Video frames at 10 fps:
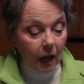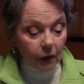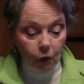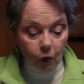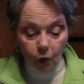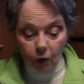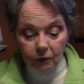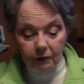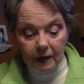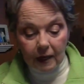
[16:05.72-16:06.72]
on the curve
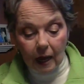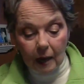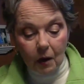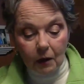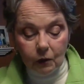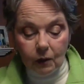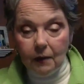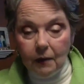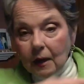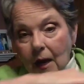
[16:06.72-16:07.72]
of the eyeball. You know
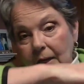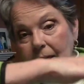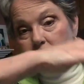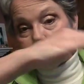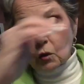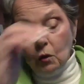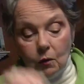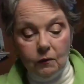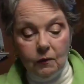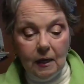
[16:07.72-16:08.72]
how the eyelashes
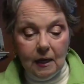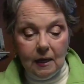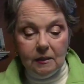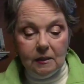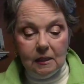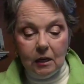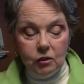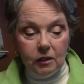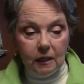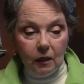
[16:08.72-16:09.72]
curve? This
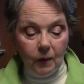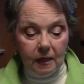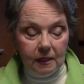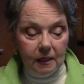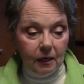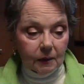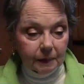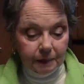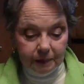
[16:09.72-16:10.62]
allows you to get right in there.